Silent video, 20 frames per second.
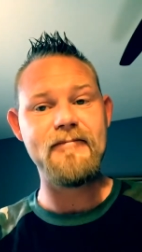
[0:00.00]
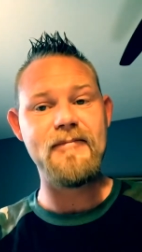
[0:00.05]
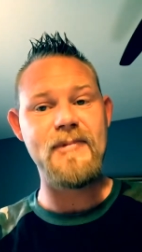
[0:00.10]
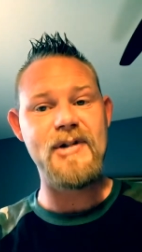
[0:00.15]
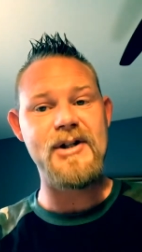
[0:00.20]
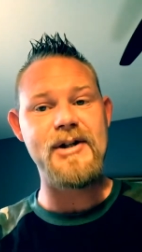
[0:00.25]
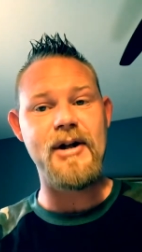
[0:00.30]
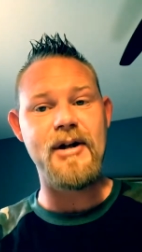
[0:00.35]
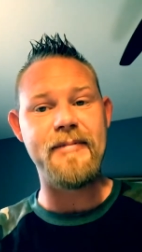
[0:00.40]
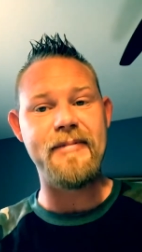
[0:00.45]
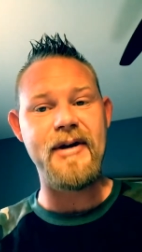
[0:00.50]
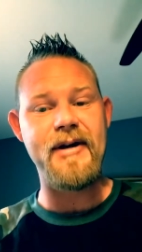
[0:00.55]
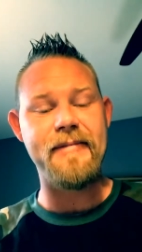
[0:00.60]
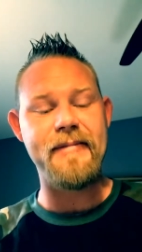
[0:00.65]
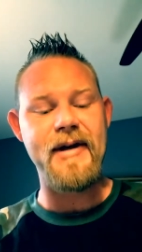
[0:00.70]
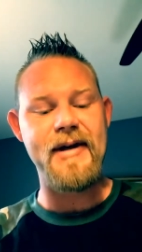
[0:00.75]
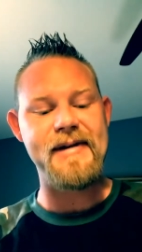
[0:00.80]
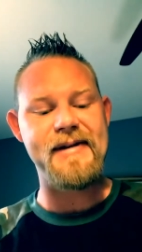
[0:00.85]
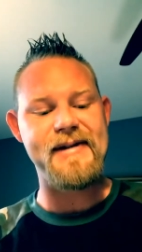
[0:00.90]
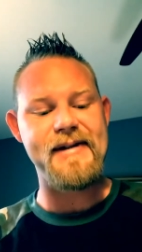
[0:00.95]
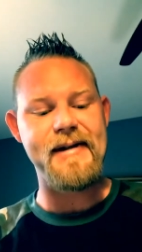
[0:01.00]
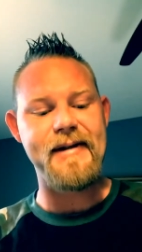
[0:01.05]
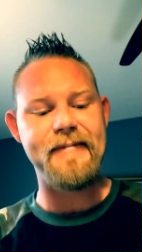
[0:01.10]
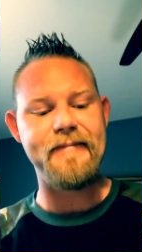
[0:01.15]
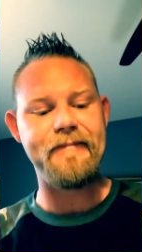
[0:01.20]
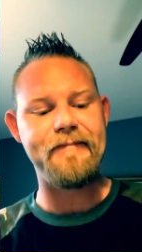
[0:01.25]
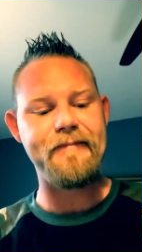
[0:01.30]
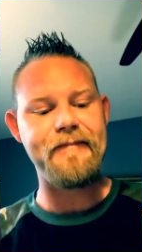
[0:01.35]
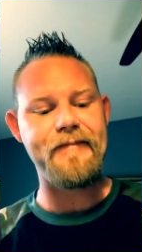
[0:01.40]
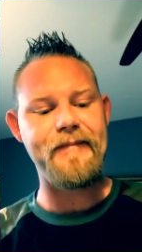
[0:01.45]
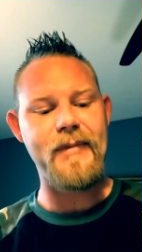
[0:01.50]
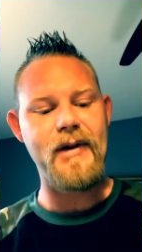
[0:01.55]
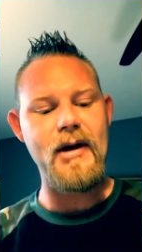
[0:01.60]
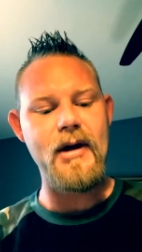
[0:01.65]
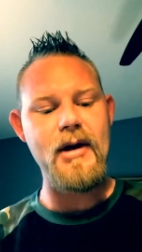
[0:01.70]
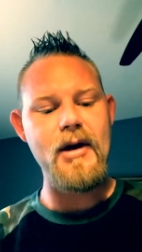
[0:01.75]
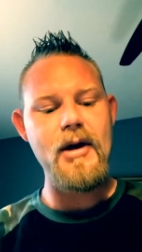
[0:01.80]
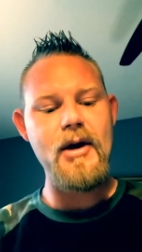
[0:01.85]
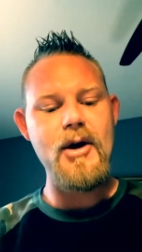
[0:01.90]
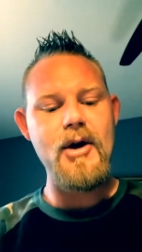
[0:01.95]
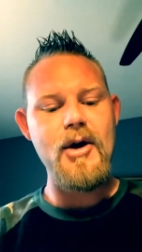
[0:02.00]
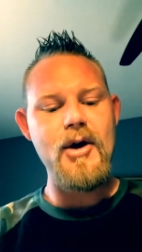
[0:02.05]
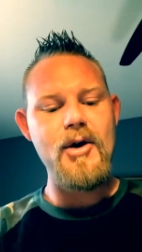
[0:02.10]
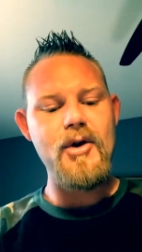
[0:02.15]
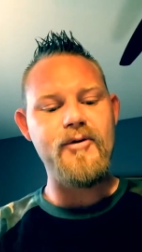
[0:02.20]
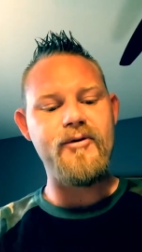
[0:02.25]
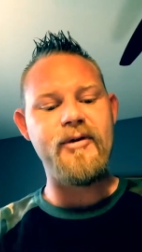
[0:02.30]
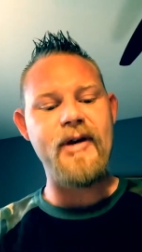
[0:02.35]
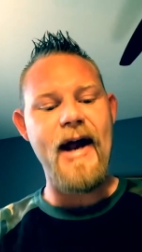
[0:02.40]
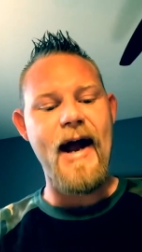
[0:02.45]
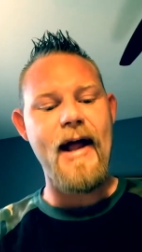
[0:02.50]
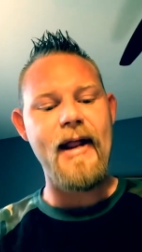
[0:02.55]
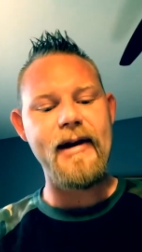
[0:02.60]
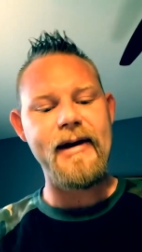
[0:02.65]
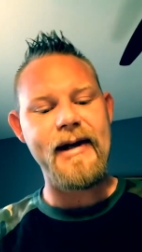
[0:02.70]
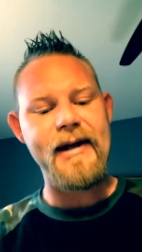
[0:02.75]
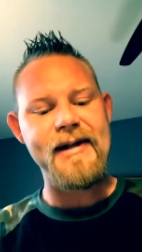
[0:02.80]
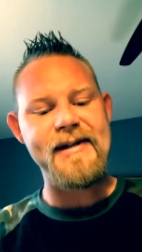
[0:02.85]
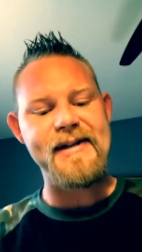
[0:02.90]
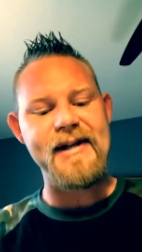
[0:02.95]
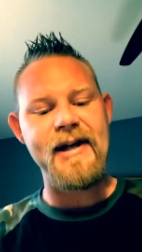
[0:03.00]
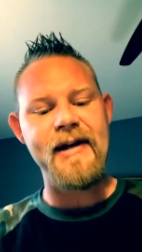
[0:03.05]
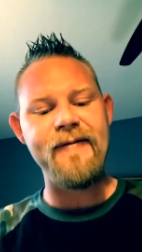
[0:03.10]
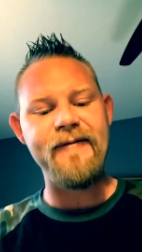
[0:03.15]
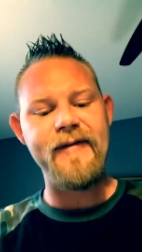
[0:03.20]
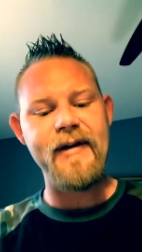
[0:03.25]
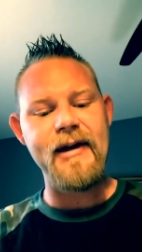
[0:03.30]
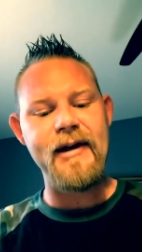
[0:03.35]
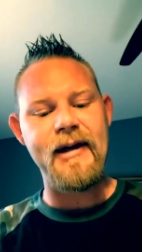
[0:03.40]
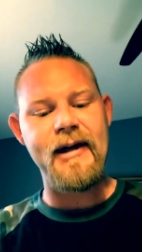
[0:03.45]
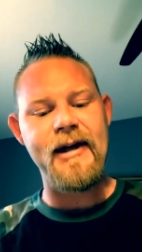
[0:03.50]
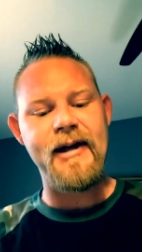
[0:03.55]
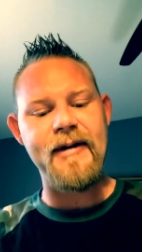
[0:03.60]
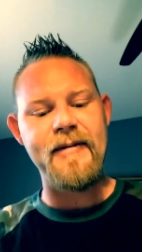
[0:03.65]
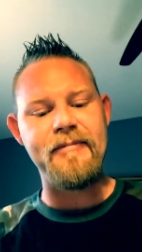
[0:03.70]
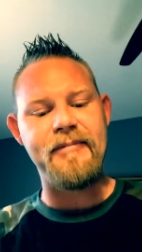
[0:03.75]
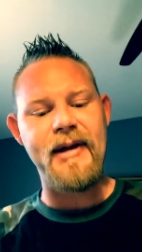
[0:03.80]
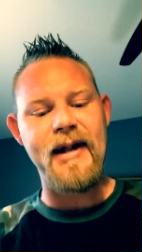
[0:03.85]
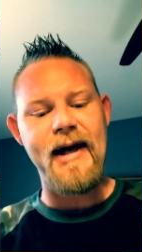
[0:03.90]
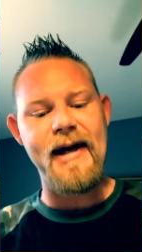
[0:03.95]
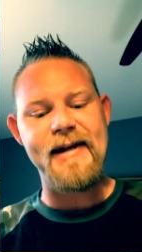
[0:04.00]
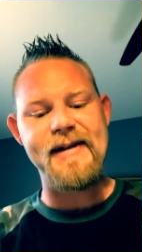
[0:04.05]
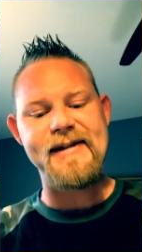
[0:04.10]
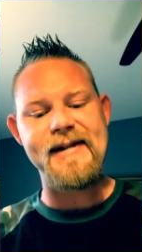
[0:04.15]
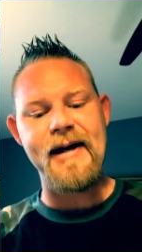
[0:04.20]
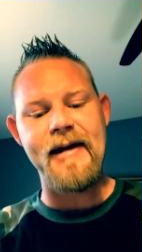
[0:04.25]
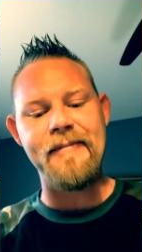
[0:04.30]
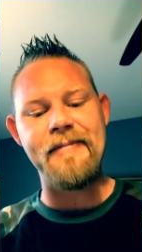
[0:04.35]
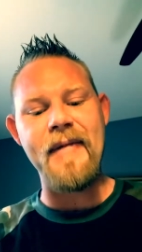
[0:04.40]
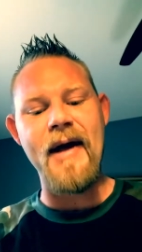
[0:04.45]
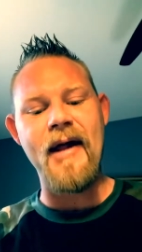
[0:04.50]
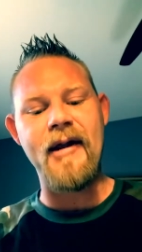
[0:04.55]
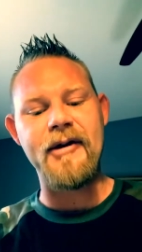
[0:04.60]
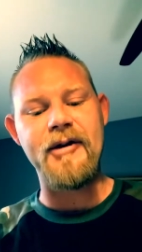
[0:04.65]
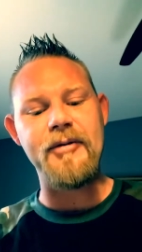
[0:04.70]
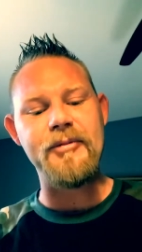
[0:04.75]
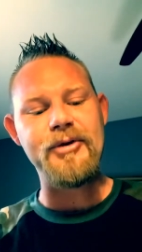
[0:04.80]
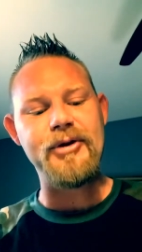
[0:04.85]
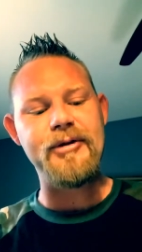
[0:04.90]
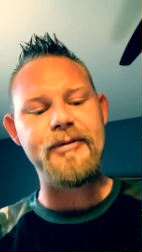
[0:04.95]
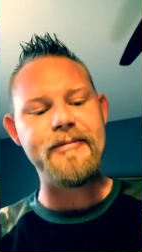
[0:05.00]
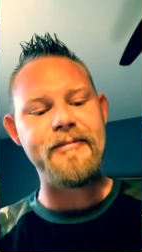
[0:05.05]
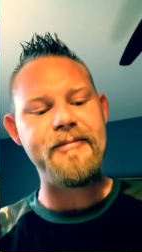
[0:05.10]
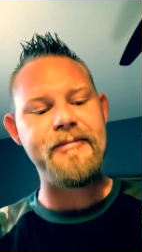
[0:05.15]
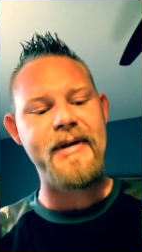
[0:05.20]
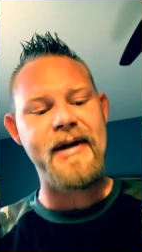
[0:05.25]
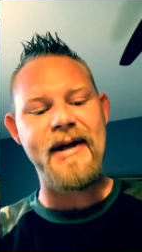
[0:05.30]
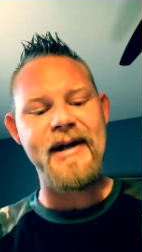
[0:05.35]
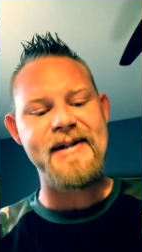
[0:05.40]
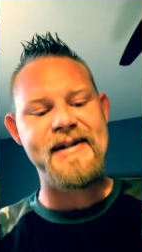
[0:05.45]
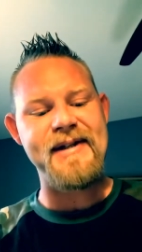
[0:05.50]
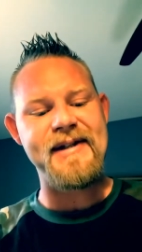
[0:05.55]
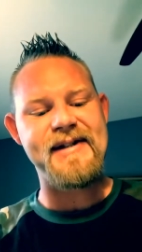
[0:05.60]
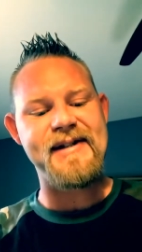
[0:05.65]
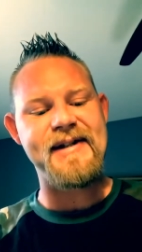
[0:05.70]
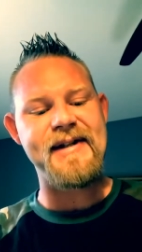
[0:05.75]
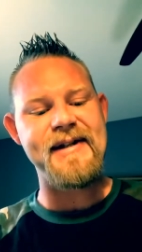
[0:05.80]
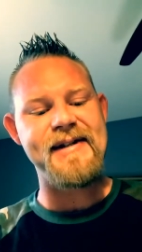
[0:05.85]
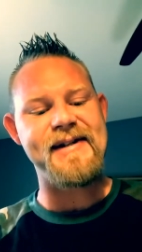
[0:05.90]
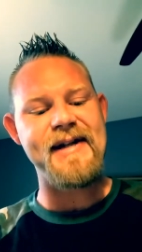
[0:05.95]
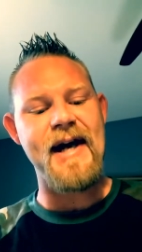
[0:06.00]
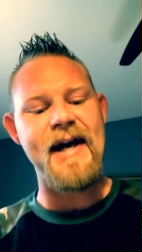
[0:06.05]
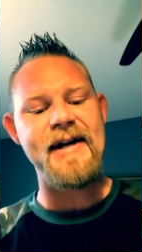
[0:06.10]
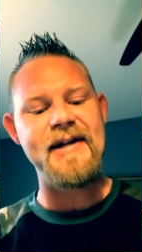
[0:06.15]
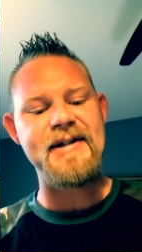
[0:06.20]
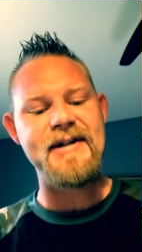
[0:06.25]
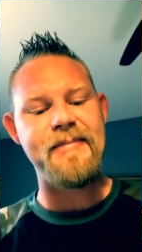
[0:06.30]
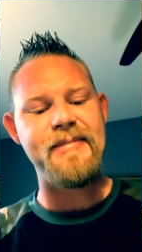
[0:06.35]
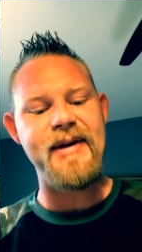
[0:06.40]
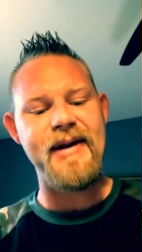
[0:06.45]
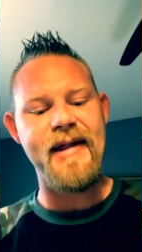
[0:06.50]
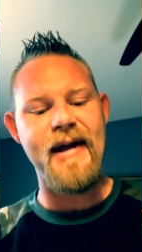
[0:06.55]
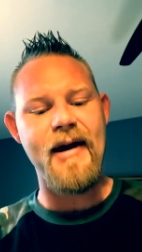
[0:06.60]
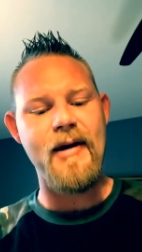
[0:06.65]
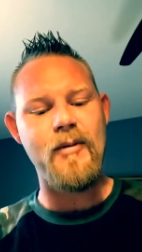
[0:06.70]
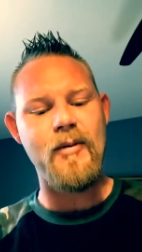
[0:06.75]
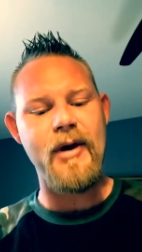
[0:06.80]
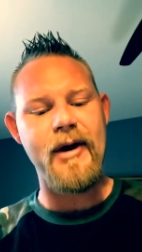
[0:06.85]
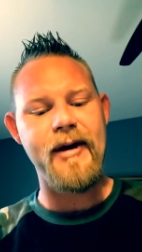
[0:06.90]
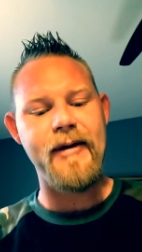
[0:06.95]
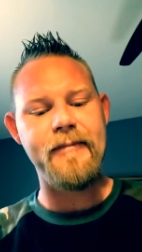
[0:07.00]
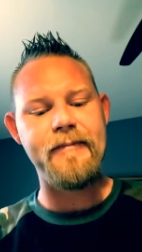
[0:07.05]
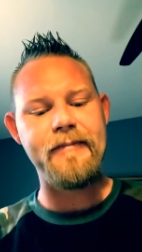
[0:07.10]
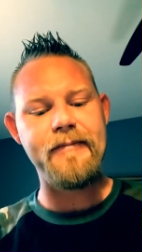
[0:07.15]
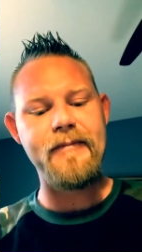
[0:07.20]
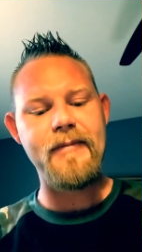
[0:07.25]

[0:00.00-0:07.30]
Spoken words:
It's all about a mindset. Reality is infinitely complex and malleable because it's designed to be that way.